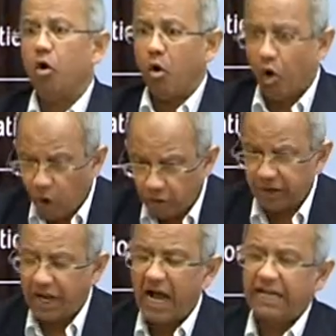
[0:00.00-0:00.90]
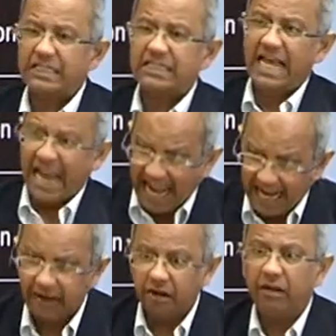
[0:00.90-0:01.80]
organized,
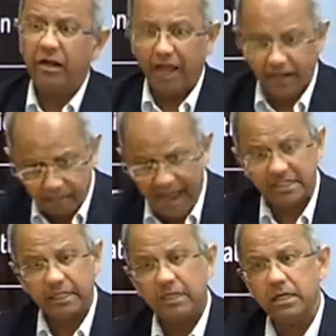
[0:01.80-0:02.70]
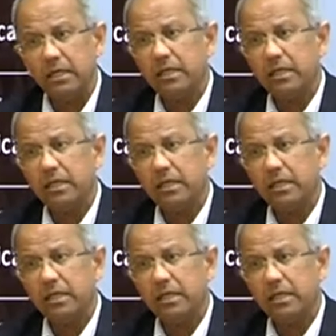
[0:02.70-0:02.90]
aided, and abetted